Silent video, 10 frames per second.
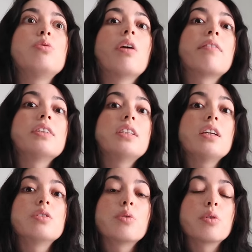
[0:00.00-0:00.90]

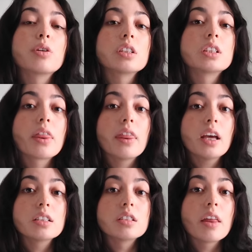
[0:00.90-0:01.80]
gravitate towards
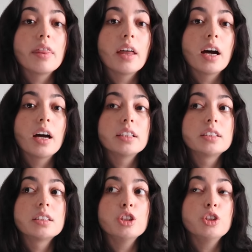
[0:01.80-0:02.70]
things
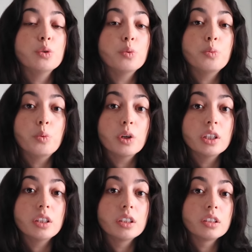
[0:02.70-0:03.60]
that you
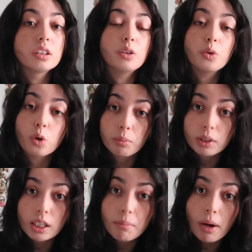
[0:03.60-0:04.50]
would
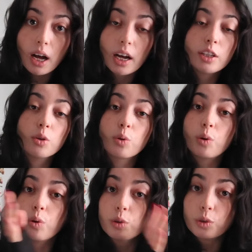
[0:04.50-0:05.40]
normally buy, your
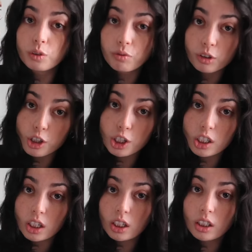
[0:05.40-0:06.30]
old
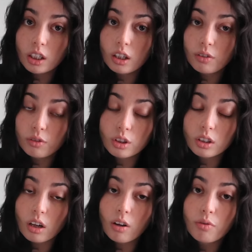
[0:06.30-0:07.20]
version of
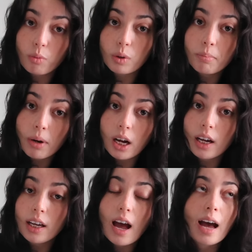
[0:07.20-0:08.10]
yourself would
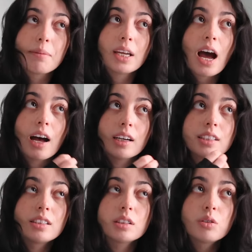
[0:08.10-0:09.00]
buy. I mean, I
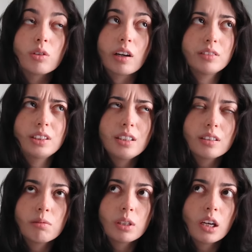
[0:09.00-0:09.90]
still gravitate
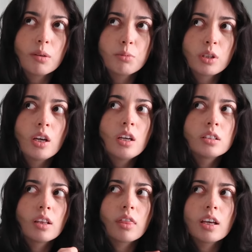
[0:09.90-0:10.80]
sometimes
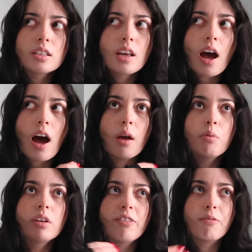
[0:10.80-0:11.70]
to things that I
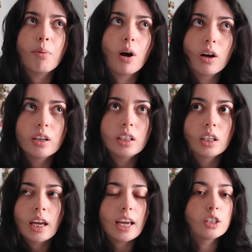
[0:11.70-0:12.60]
would have bought
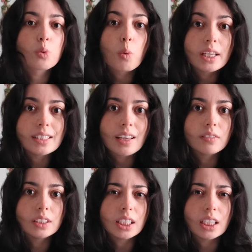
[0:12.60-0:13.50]
in
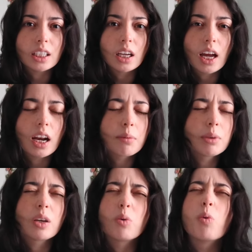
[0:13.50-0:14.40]
2017 and I'm
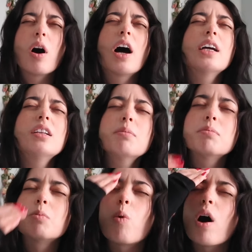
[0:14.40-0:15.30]
like why did
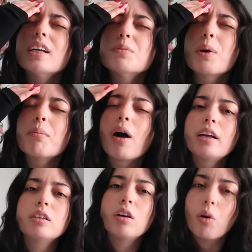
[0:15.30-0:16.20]
not why is my
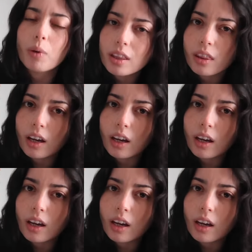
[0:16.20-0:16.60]
mind going